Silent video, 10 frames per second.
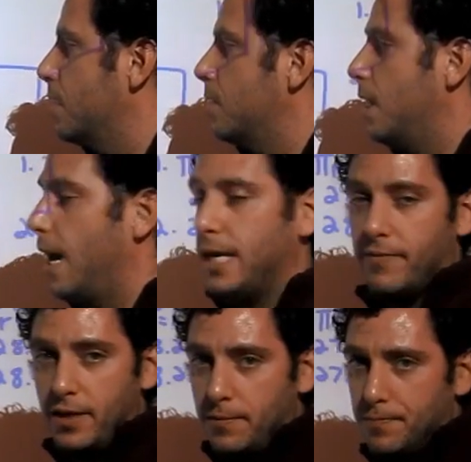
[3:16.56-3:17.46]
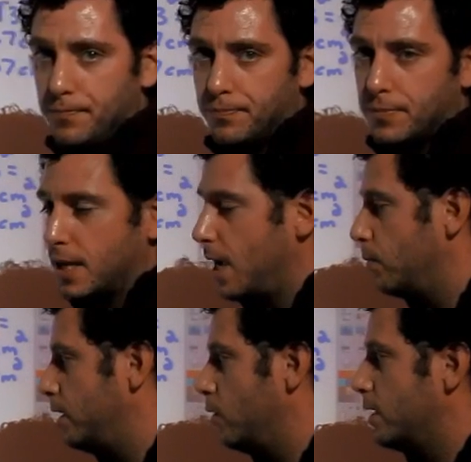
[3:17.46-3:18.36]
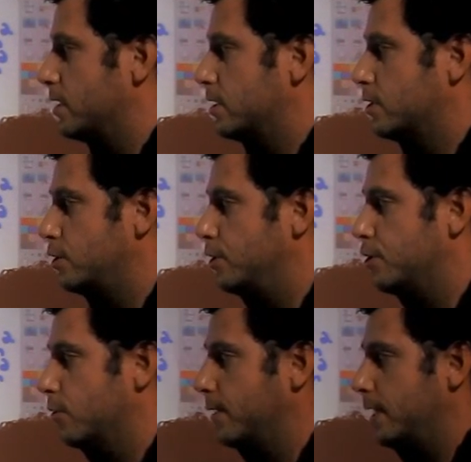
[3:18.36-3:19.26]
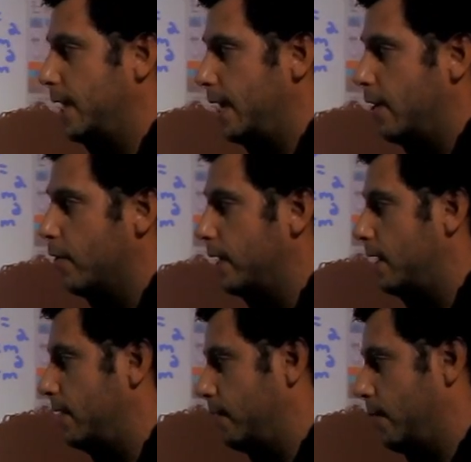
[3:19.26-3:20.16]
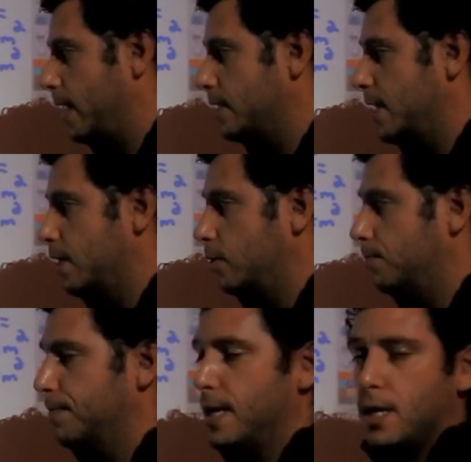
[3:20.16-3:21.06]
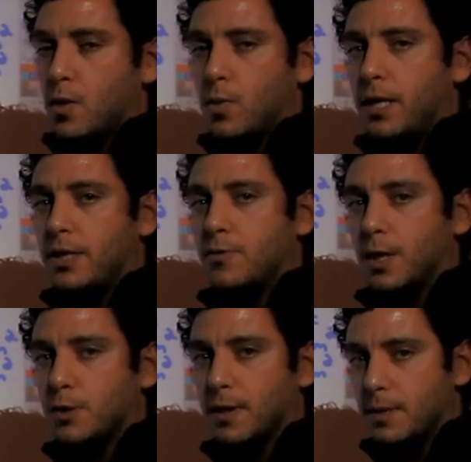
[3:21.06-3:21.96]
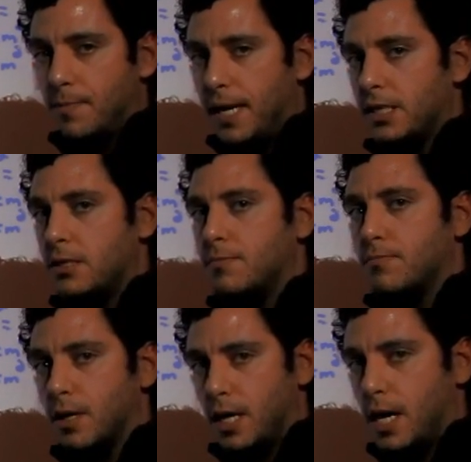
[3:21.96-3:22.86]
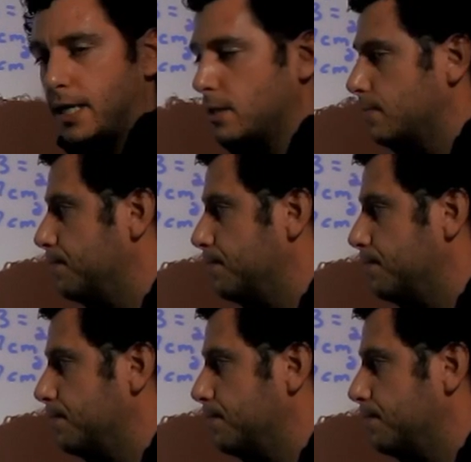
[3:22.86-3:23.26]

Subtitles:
the height of it, and we know that to determine the area of a rectangle, we need to multiply the base by the height.